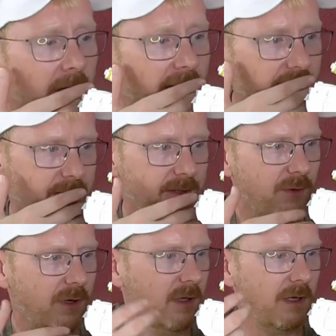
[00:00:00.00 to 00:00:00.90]
And
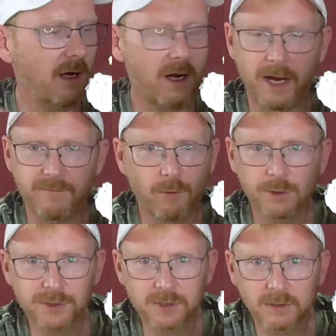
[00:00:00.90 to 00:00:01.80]
so I
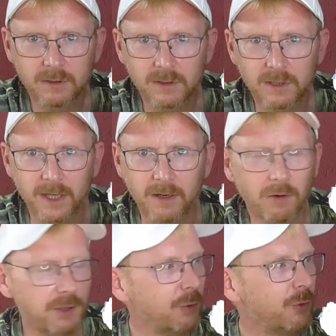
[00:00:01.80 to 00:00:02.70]
watched
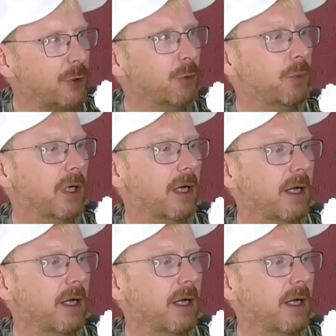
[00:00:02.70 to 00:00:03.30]
on YouTube